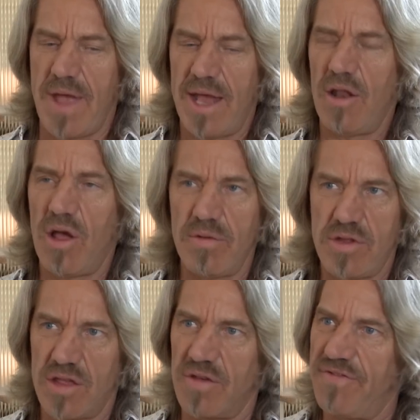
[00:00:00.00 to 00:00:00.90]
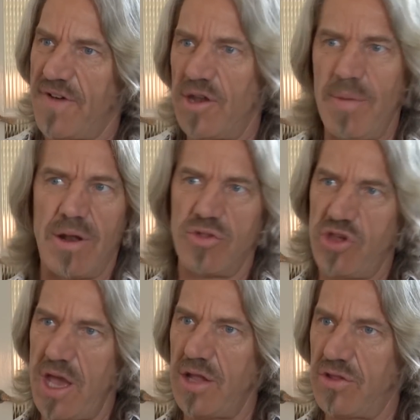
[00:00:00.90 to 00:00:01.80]
Analog does a fundamental
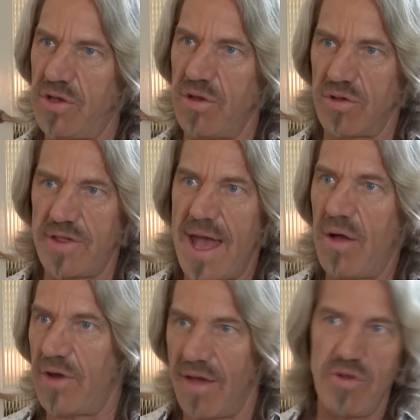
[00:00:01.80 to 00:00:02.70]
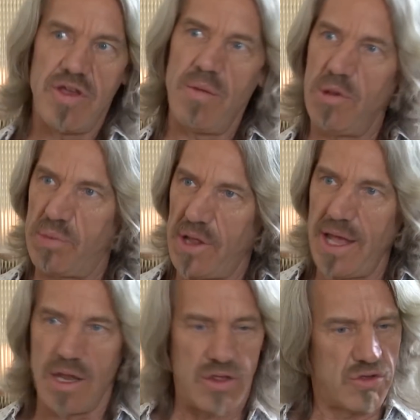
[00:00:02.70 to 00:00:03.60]
change to your sound. Every time you
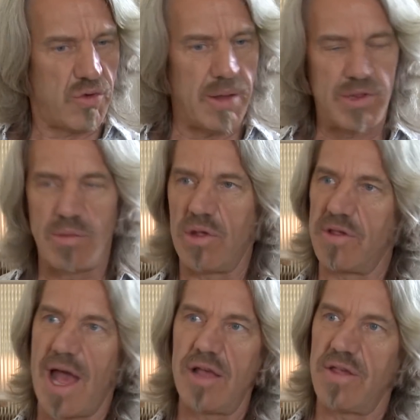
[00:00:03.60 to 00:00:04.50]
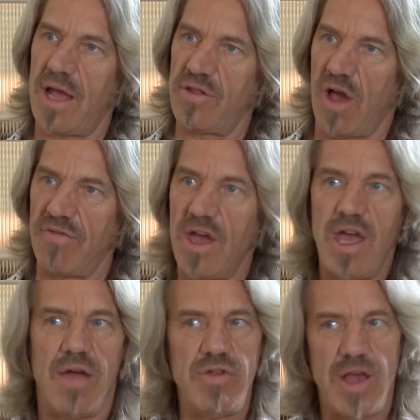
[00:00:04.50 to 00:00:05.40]
play it, you scrape some of those oxides off.
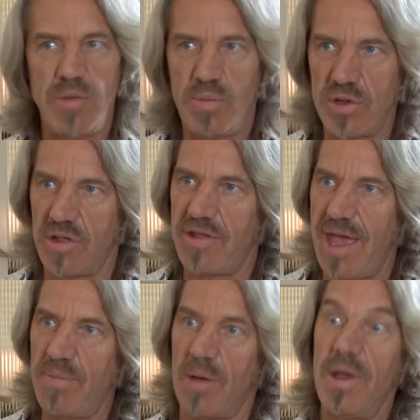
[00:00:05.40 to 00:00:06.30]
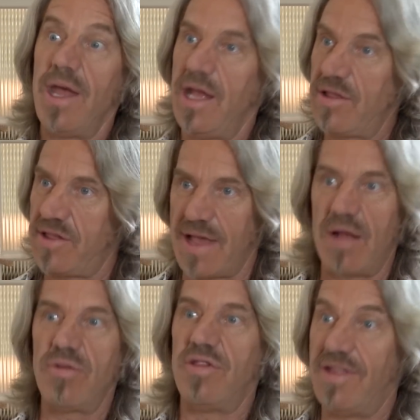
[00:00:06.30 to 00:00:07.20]
Every time you put the tape up, it
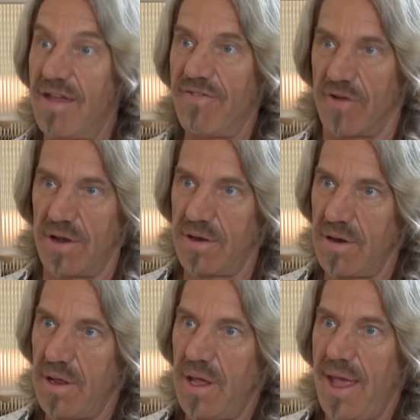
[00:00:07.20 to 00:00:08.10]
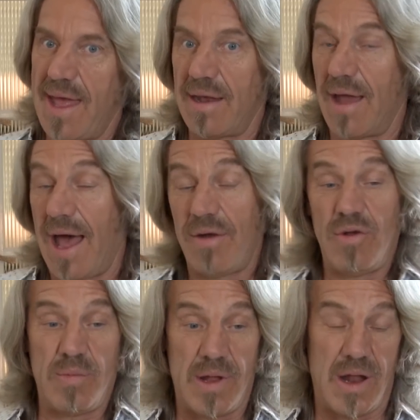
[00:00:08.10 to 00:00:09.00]
sounds different. Mm. And I don't
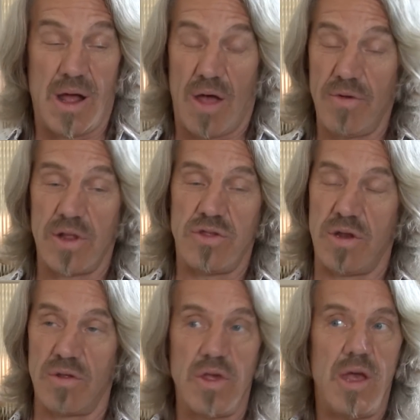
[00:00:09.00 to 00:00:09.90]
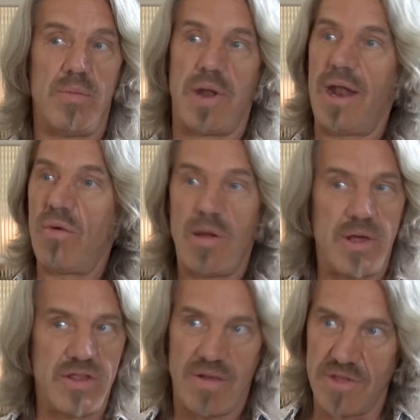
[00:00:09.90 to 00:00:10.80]
know about other engineers, but I don't want
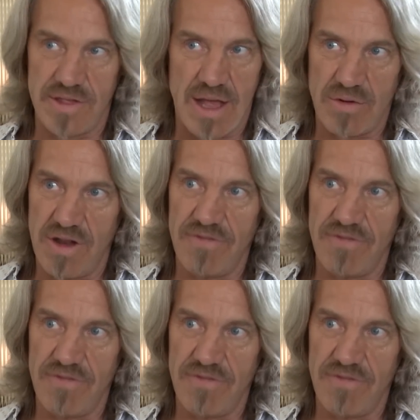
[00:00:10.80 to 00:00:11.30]
my stuff to sound